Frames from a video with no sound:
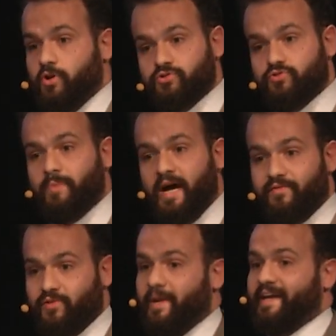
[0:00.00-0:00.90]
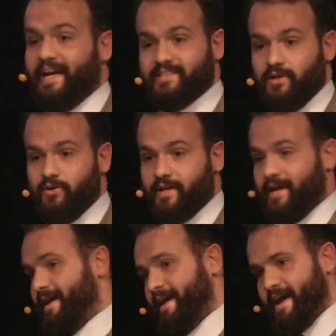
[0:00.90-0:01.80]
not to buy from a catalog
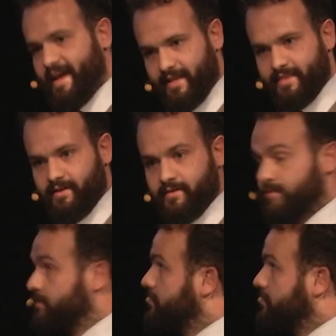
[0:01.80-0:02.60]
anything.